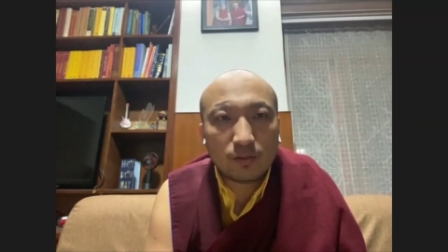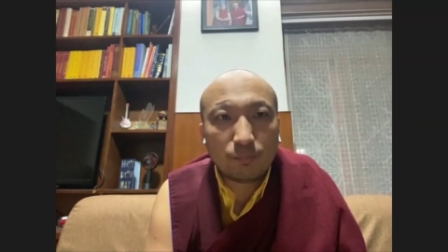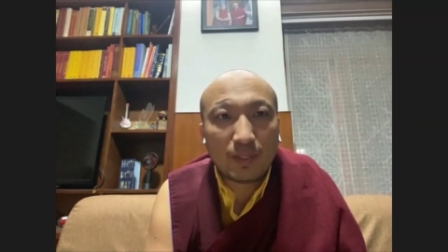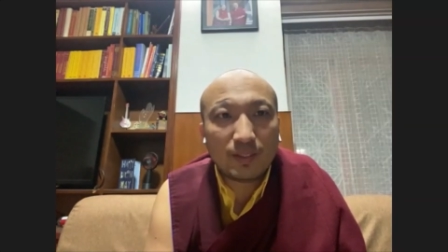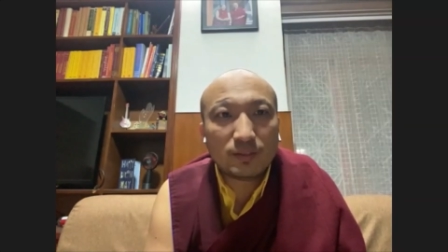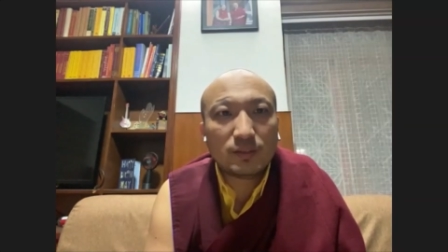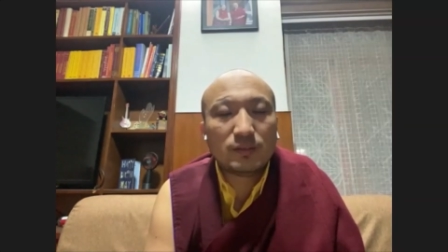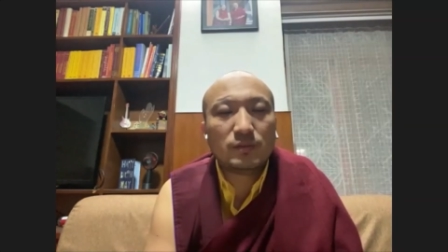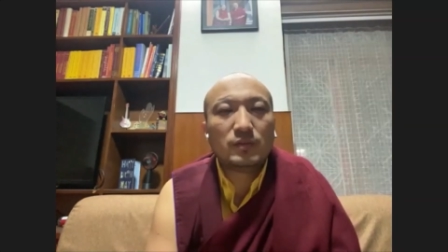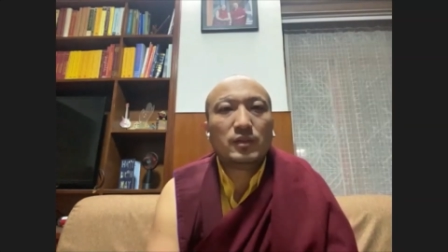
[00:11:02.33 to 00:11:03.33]
place,
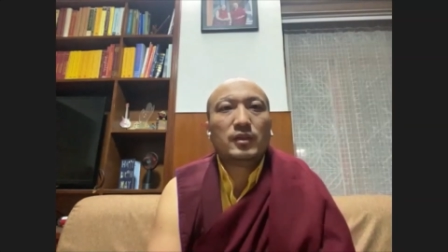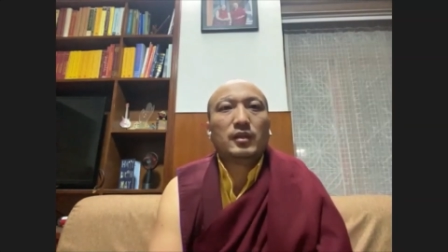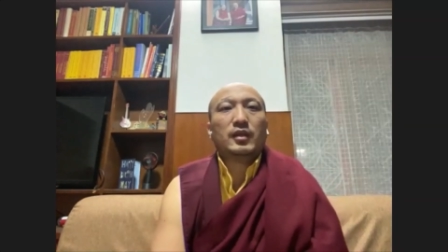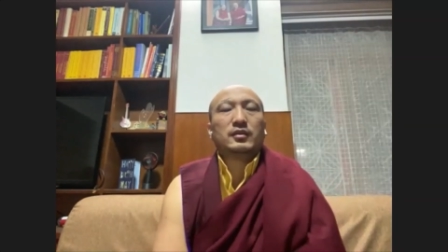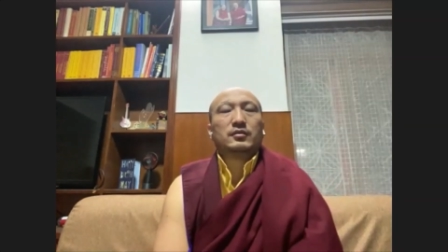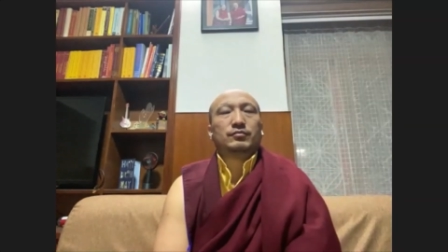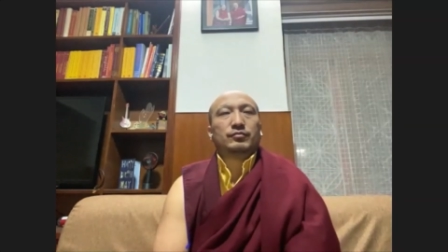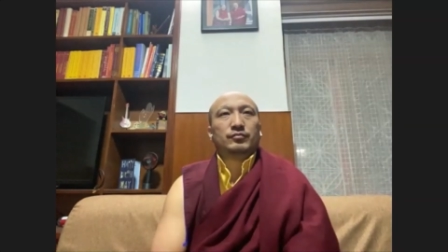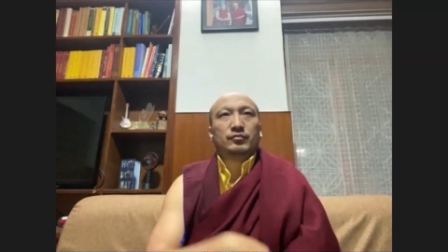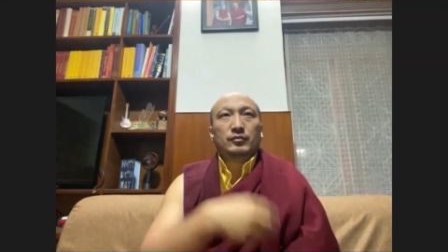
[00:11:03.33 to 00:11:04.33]
like
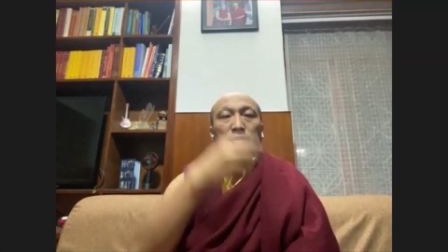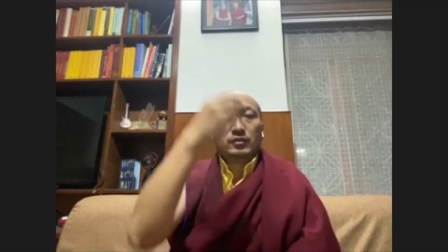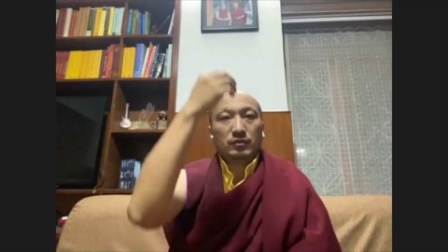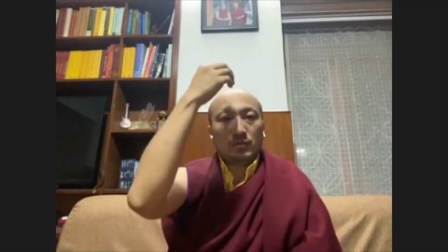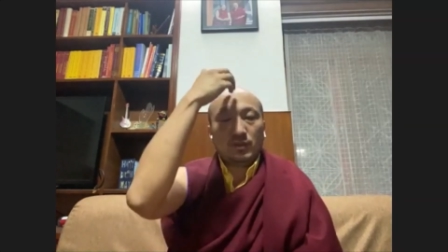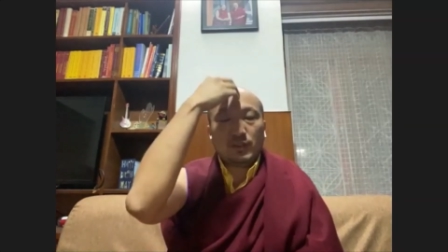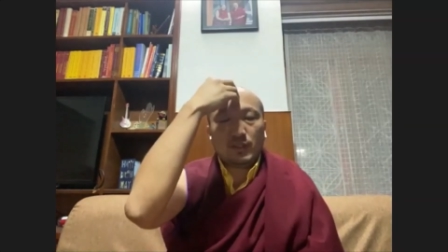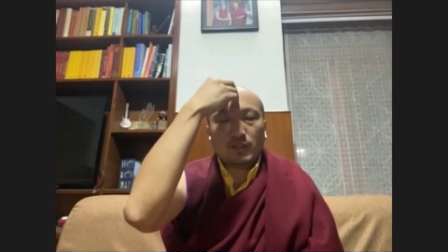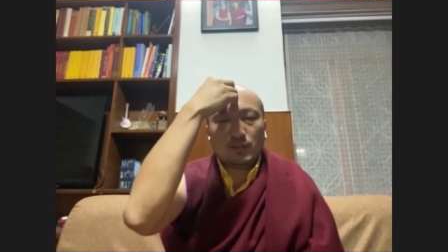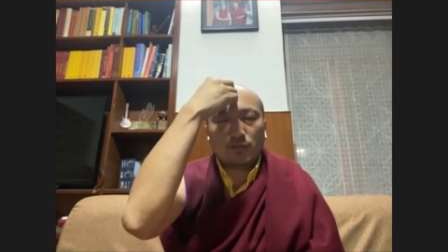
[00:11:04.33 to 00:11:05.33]
uh, the
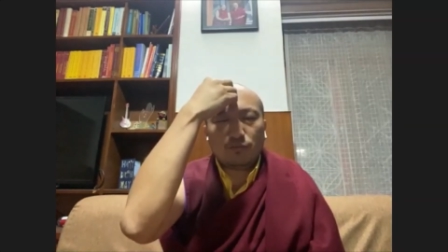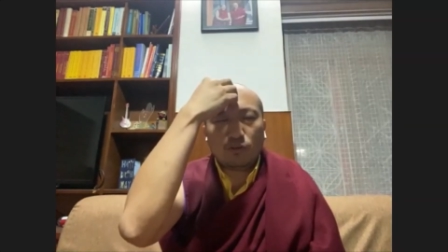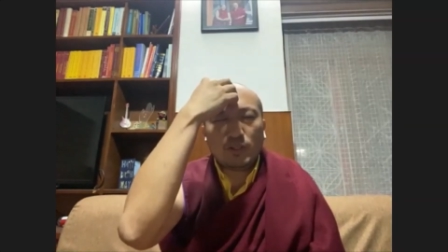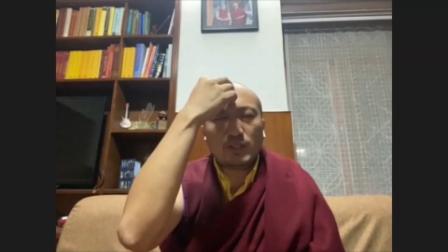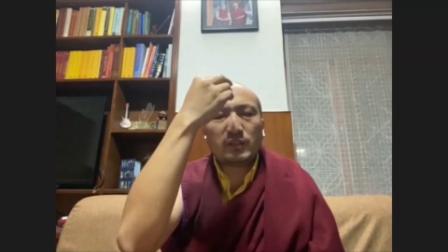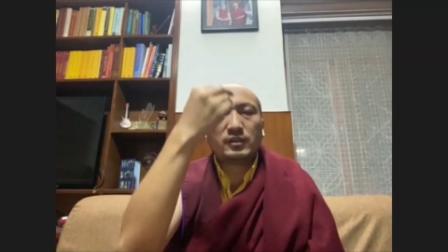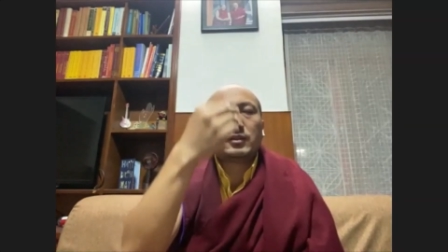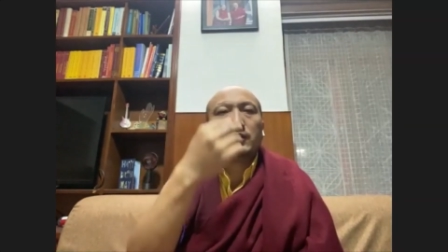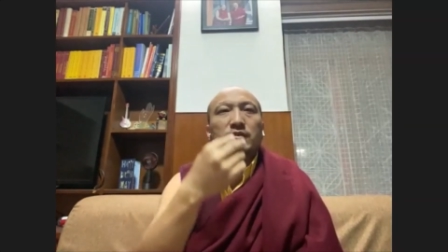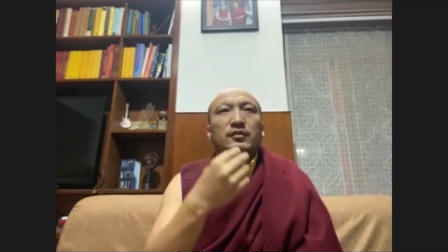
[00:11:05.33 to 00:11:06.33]
uh, forehead,
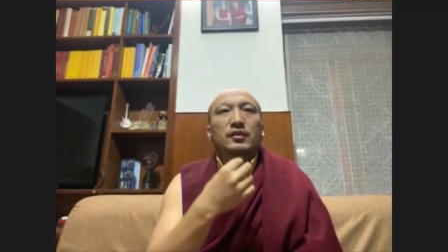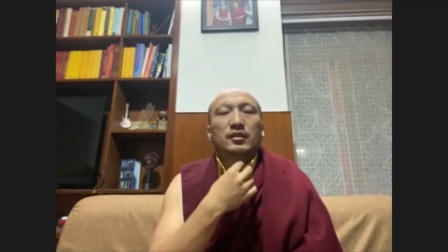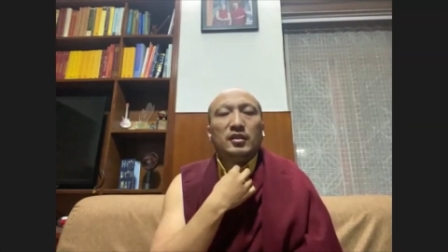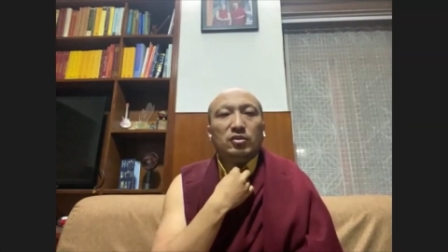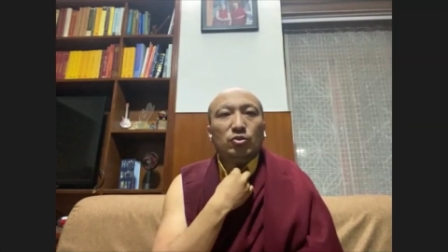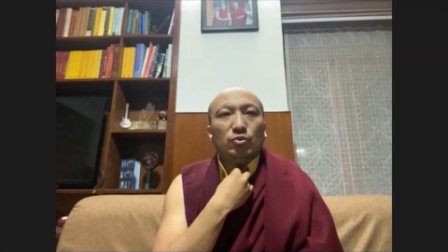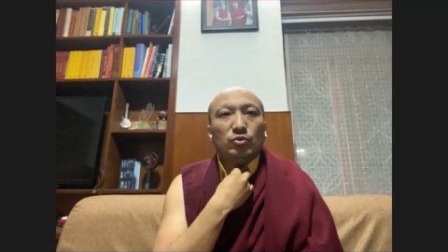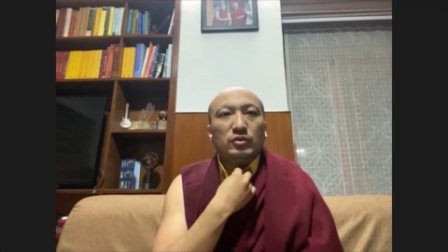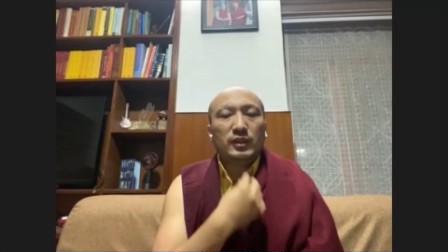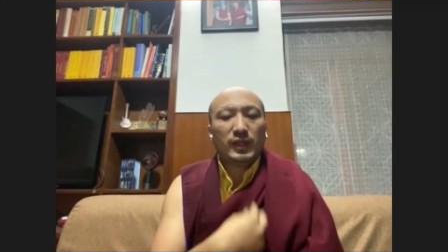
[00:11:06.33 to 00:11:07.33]
the
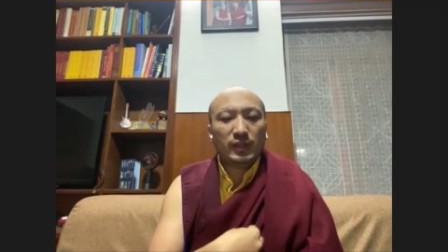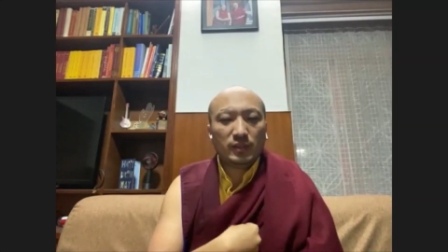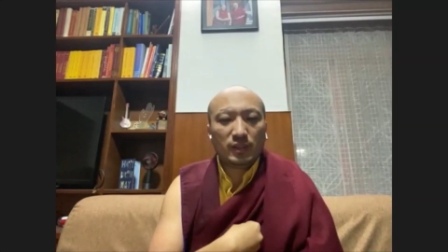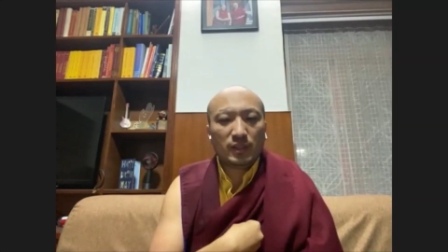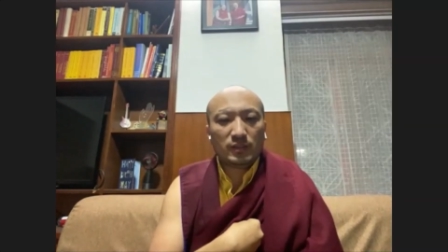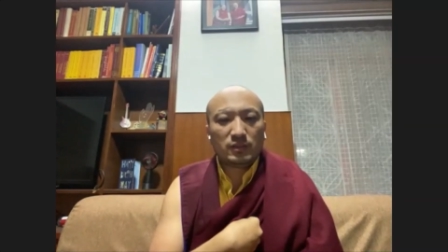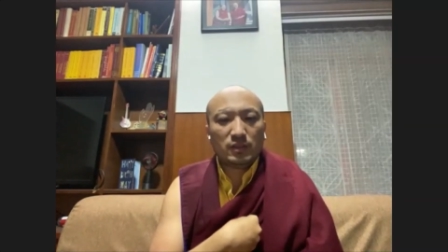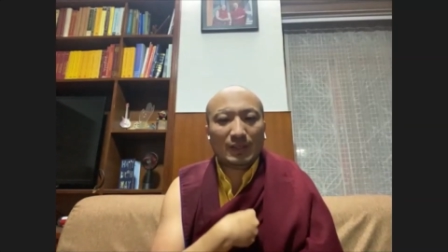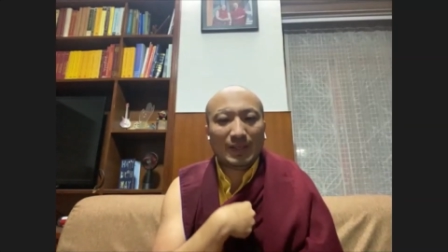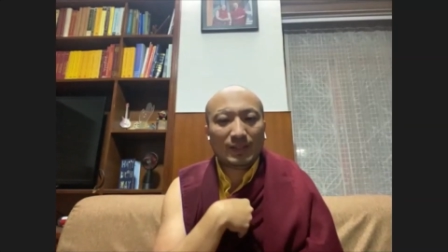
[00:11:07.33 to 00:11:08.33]
throat, and the heart,
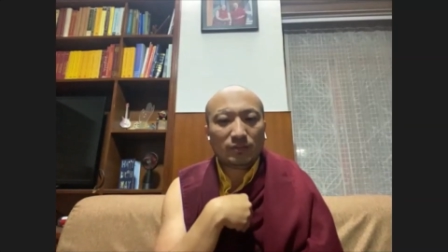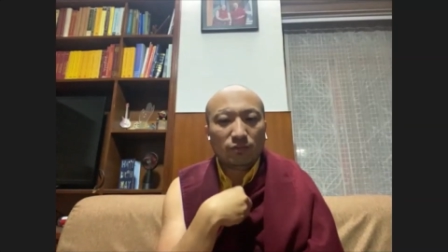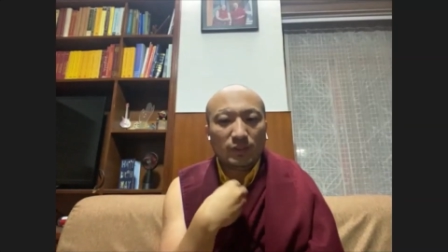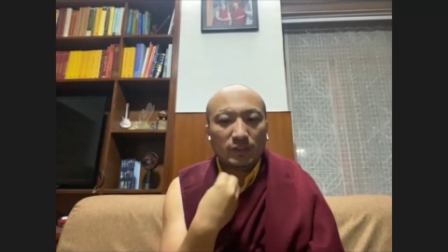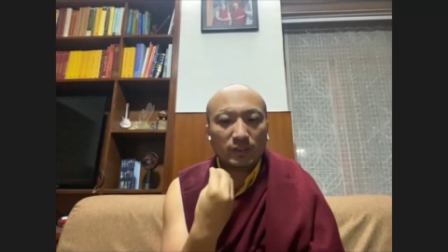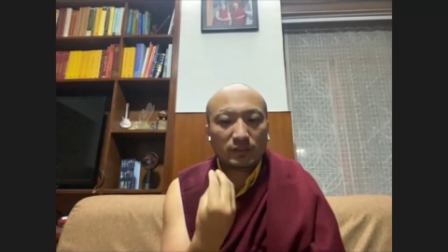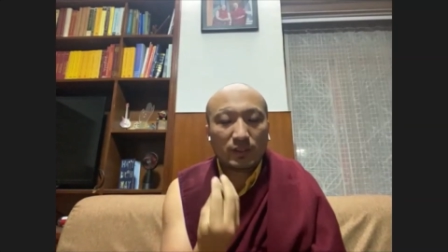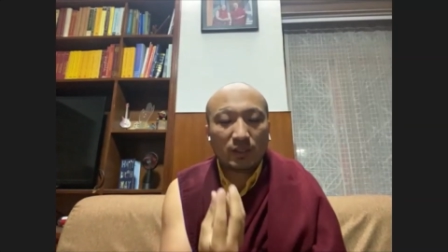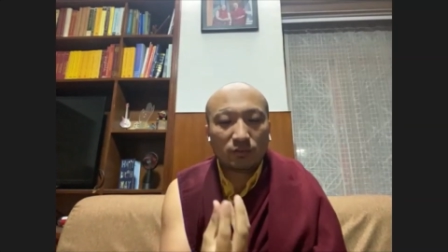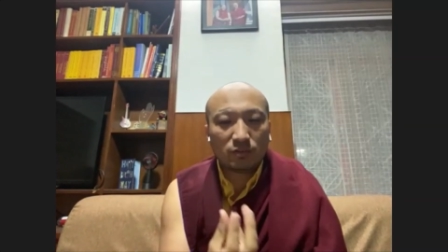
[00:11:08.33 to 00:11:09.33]
light radiates
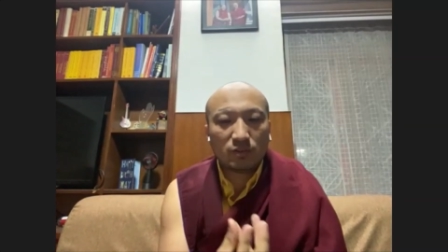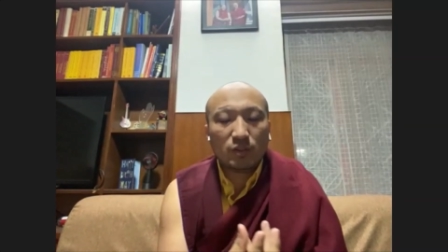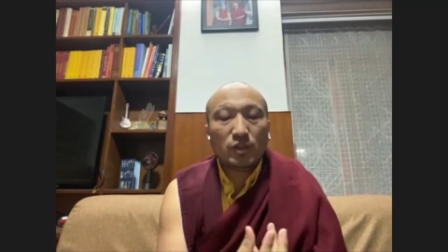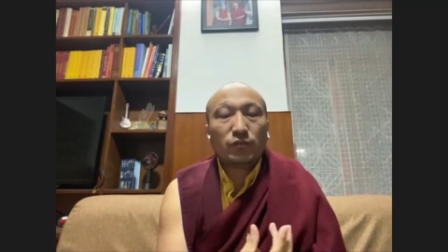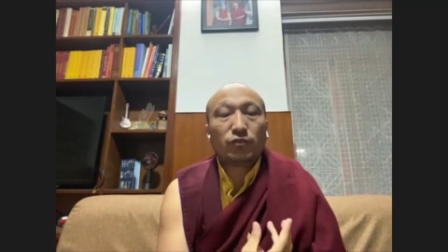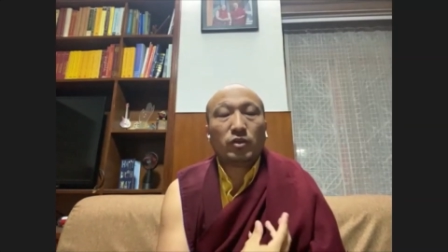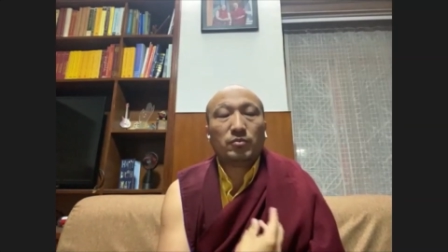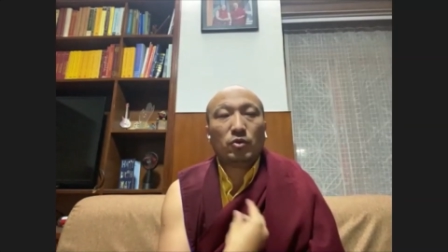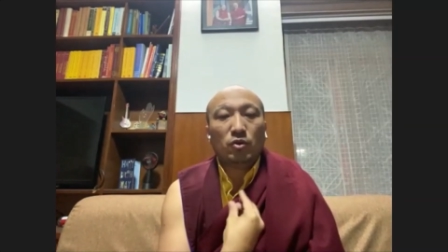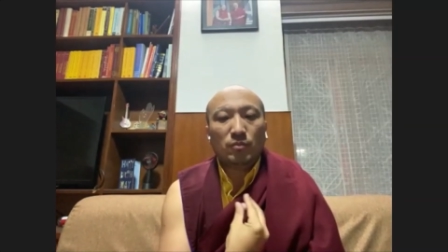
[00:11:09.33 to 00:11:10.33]
out
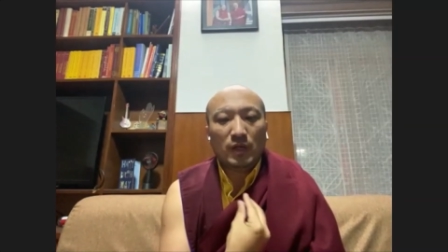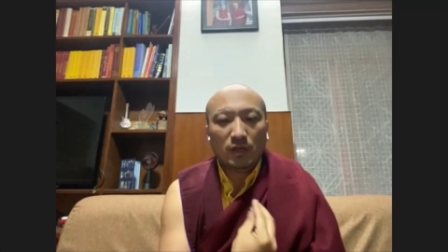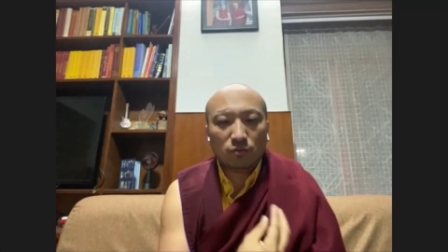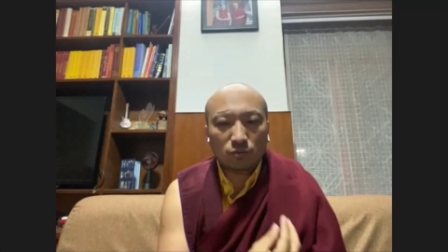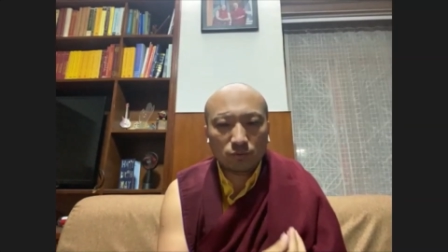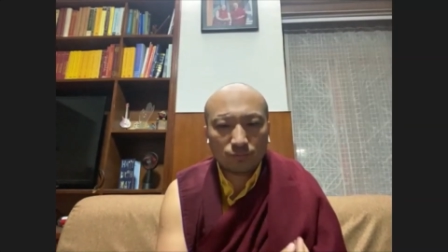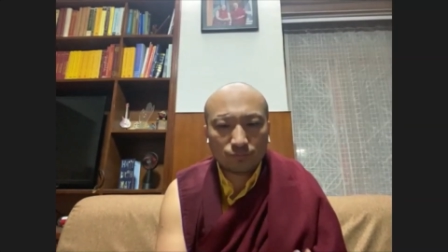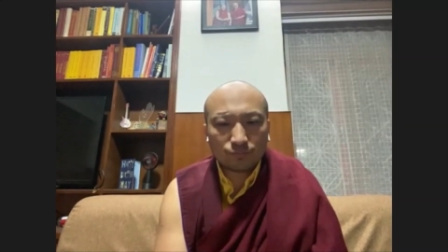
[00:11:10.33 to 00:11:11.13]
from Om Ahum.